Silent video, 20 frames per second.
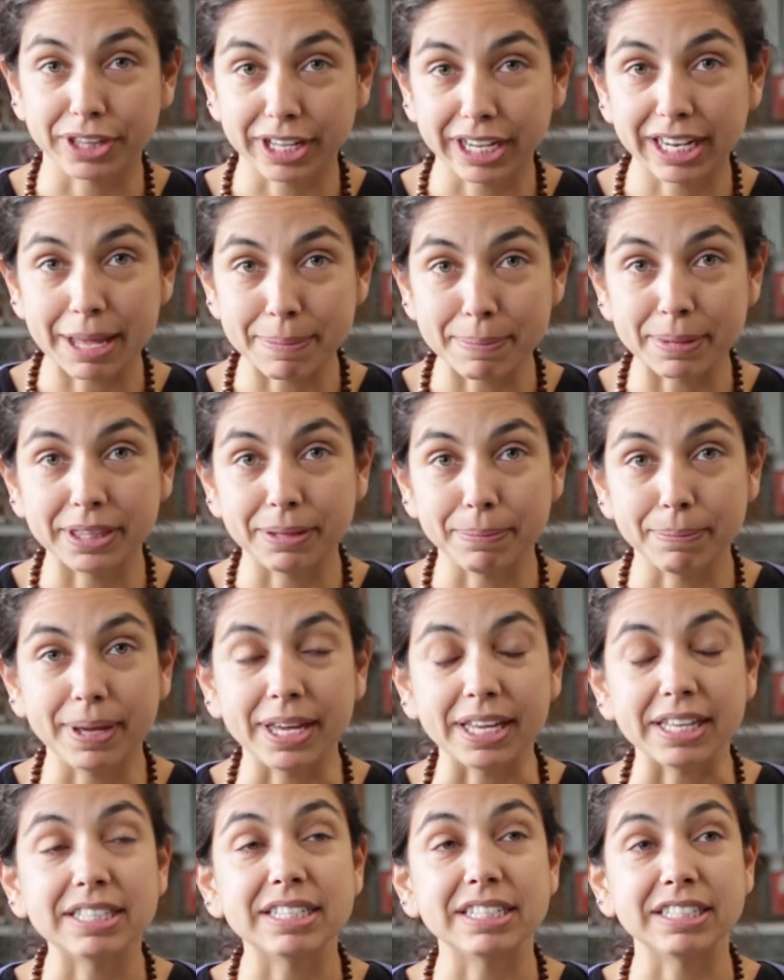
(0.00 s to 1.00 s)
the climate
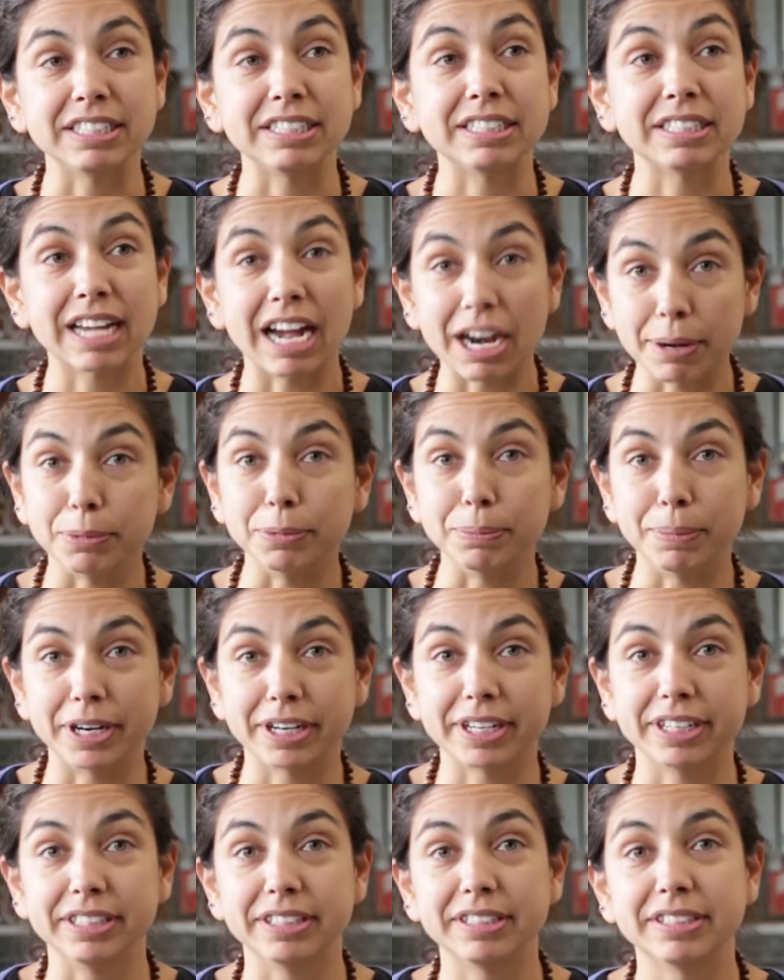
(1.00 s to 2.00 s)
debates is carbon
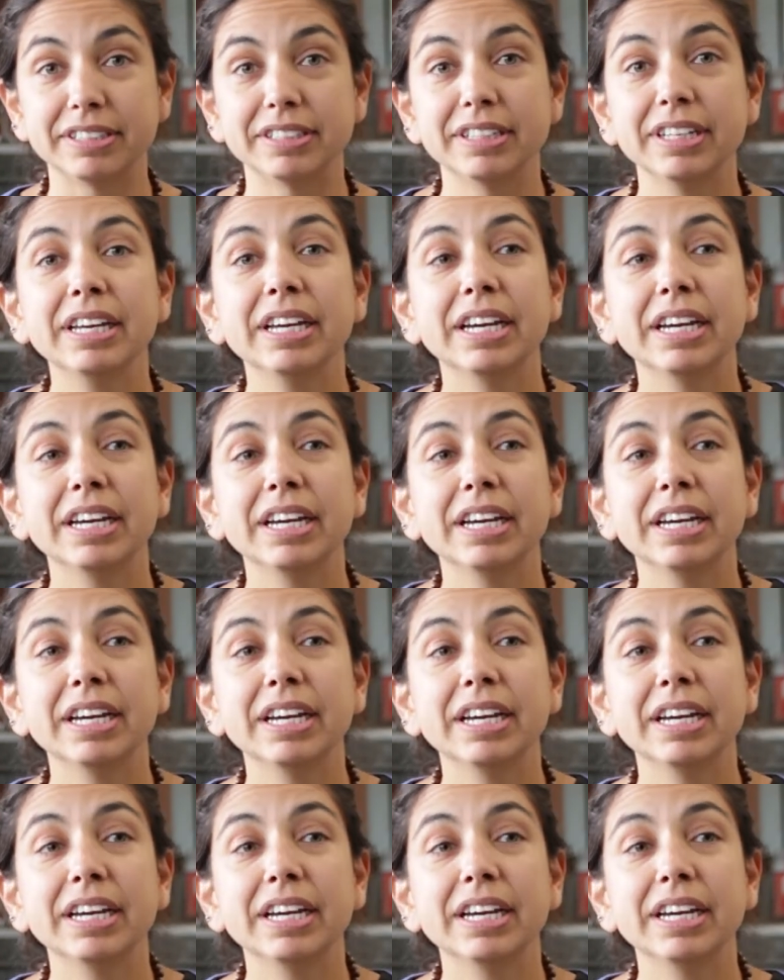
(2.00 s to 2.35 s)
markets.